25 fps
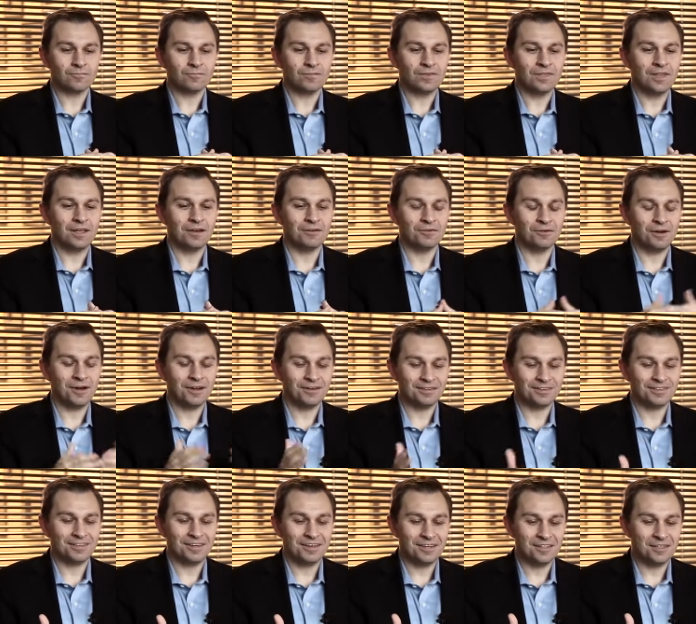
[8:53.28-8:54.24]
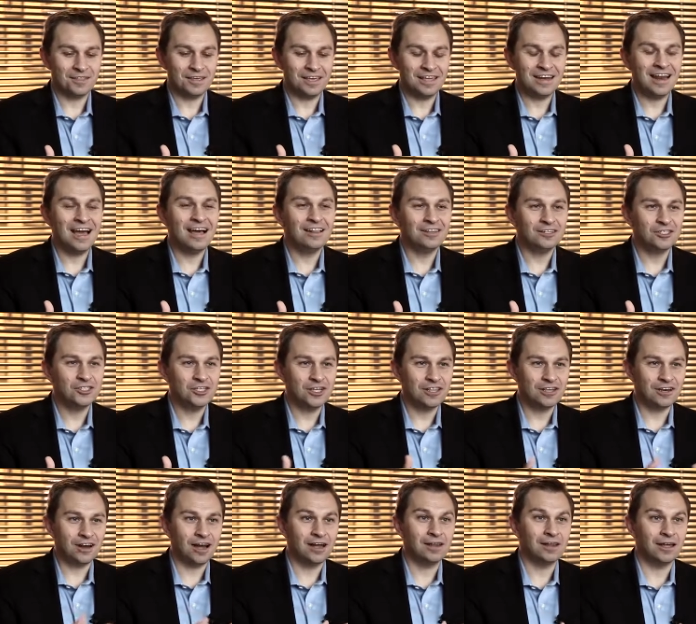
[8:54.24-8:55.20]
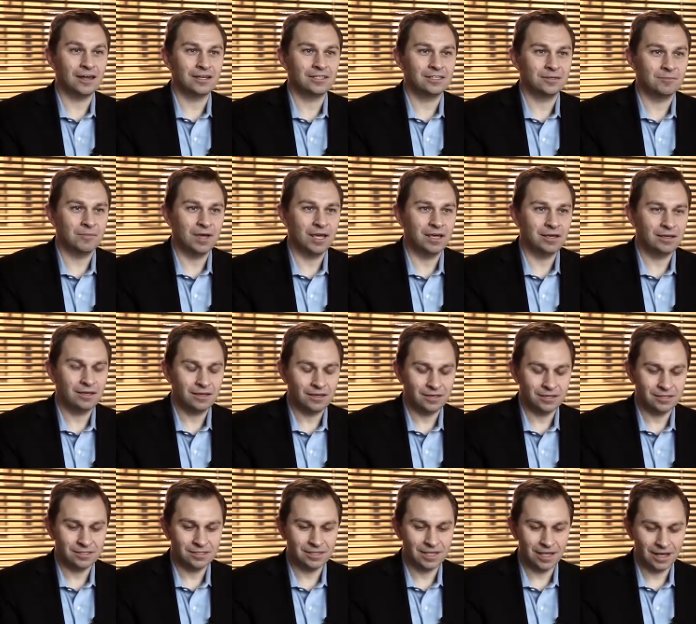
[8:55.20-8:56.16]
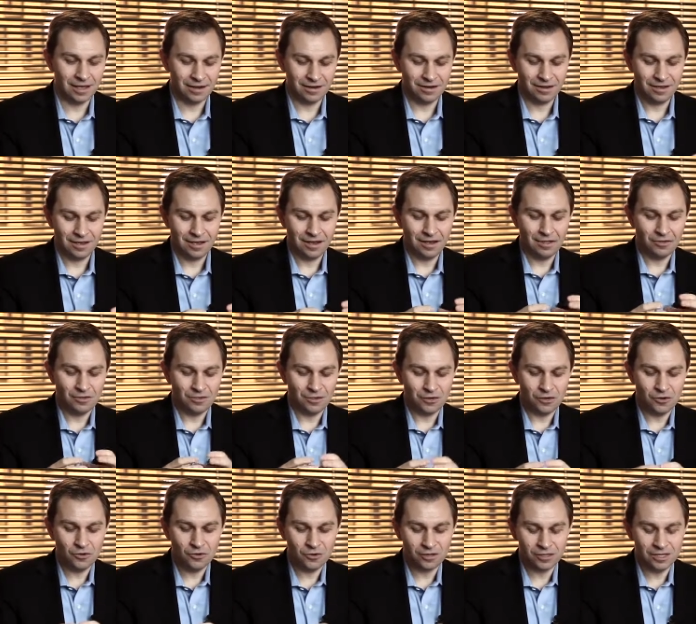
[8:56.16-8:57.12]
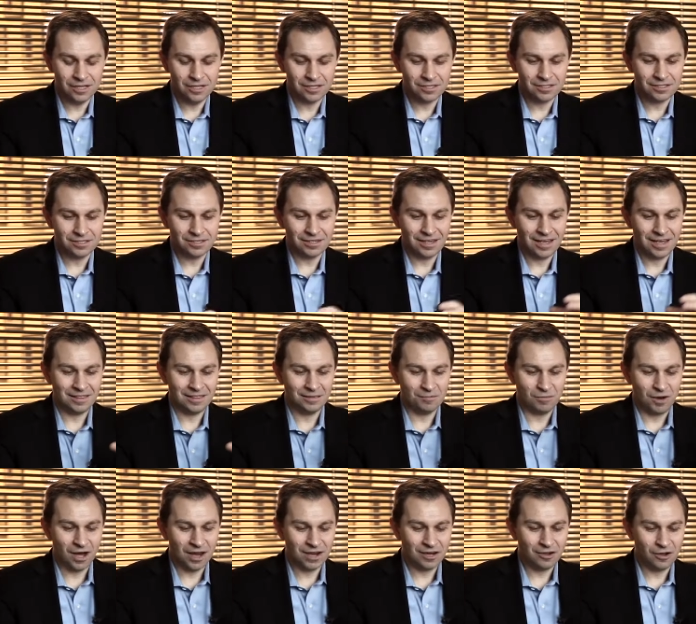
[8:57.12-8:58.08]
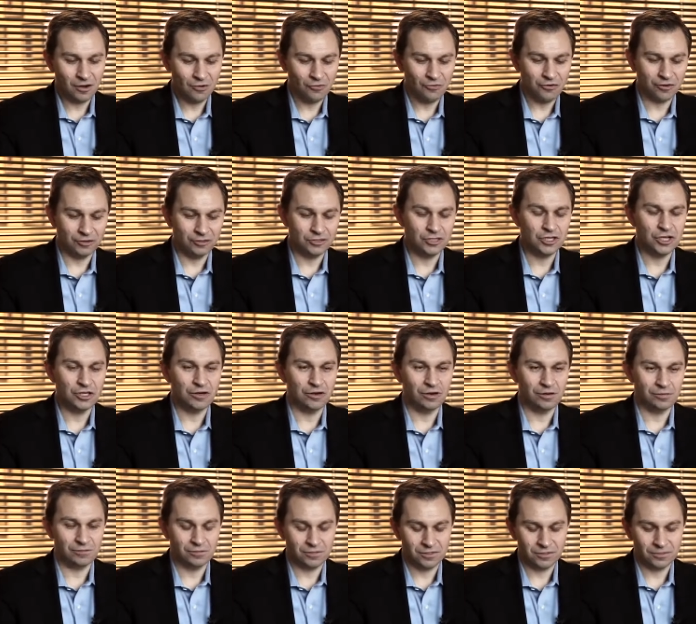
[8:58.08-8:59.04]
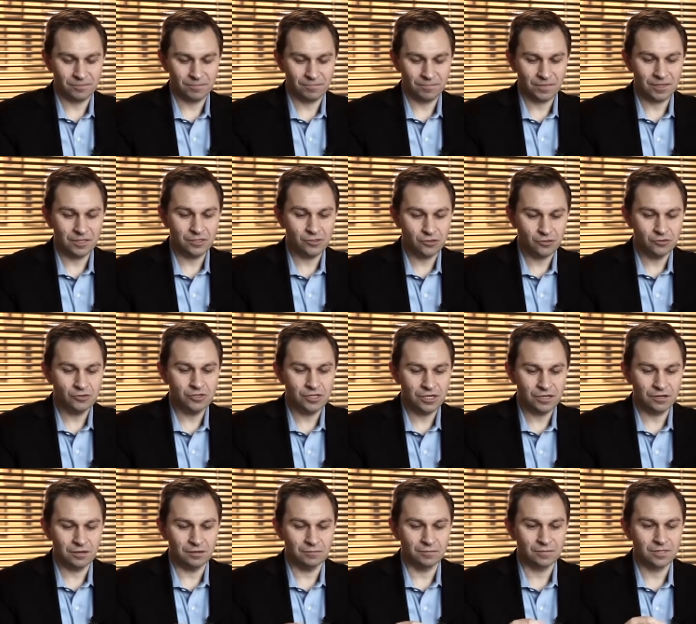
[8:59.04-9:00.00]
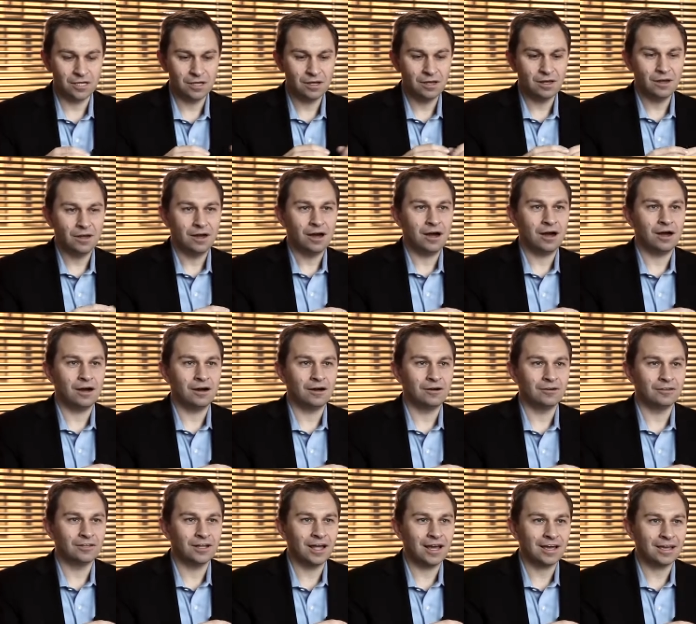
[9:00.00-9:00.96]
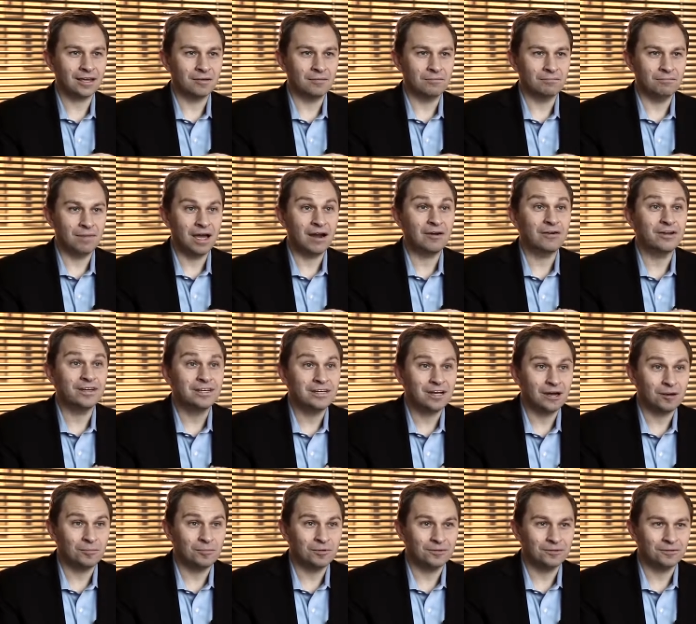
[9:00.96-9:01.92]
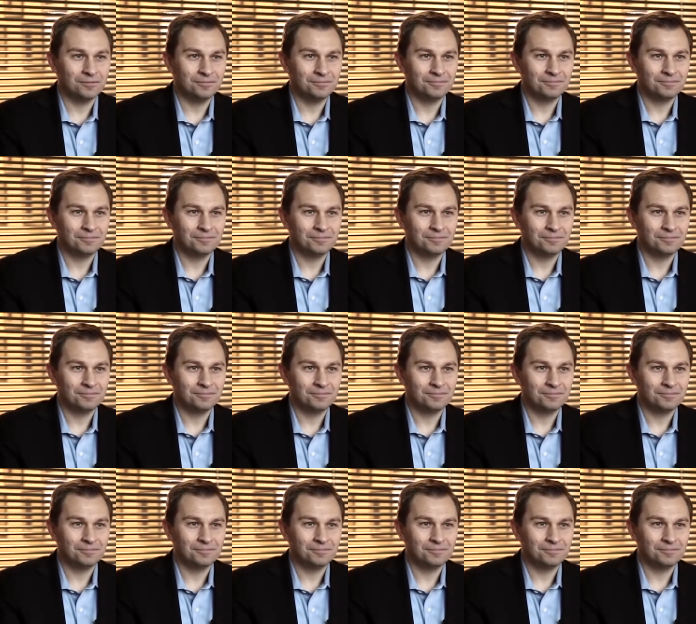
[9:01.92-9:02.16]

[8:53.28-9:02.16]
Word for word: Now, the analogy that I like to make is that the nucleus and the mitochondrial genomes, these two genomes, are like a married couple.